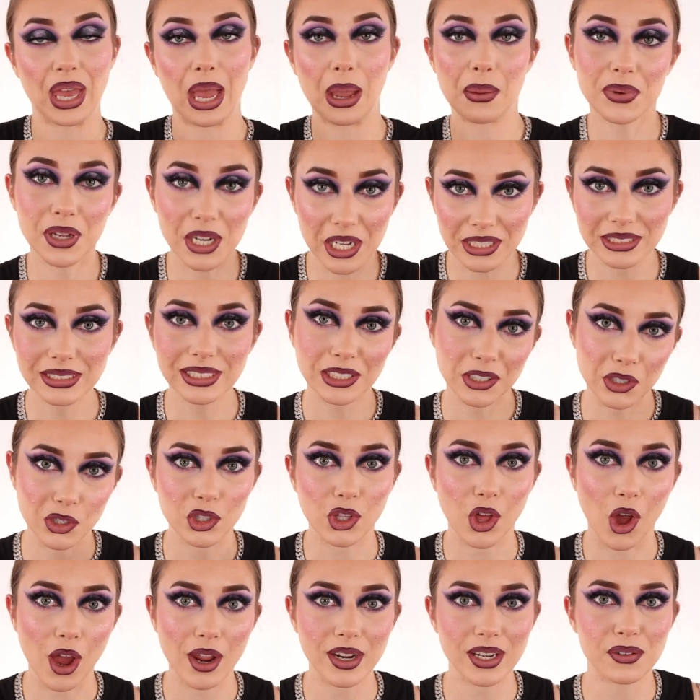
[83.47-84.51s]
I'm gonna need a
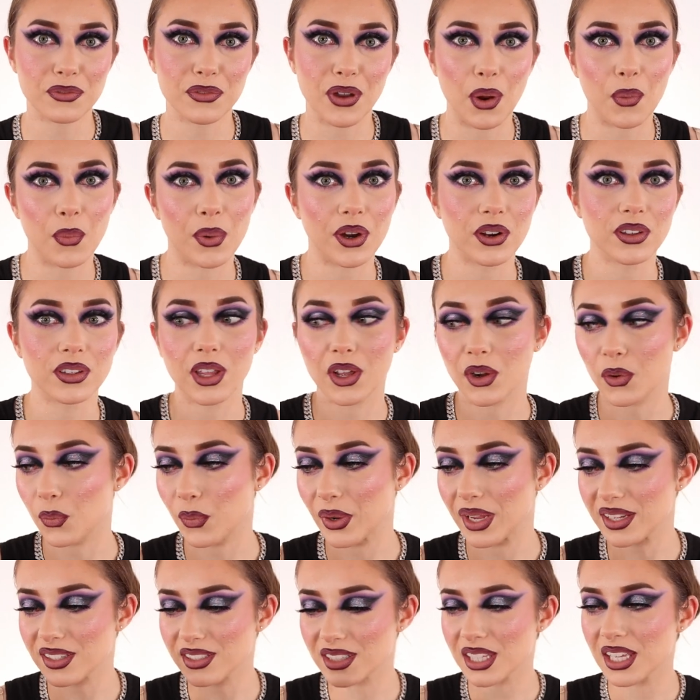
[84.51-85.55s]
lot if I wear a lot of
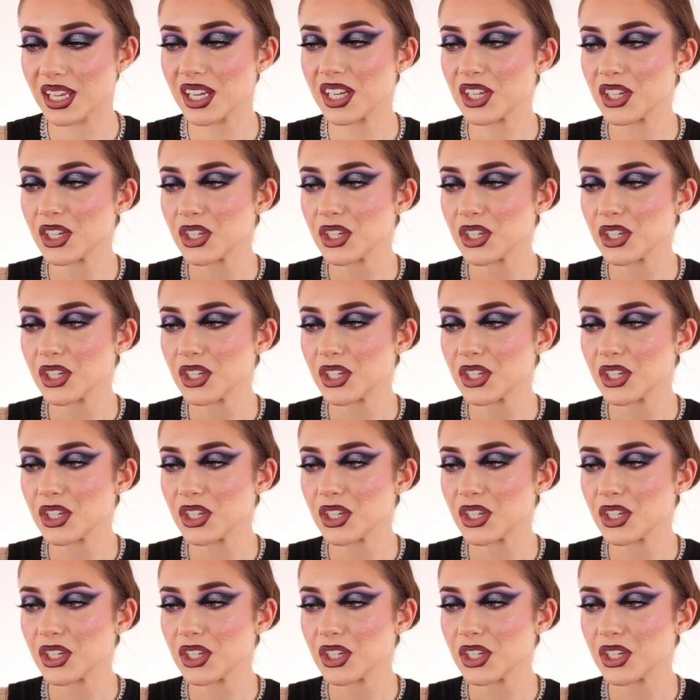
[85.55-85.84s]
wigs.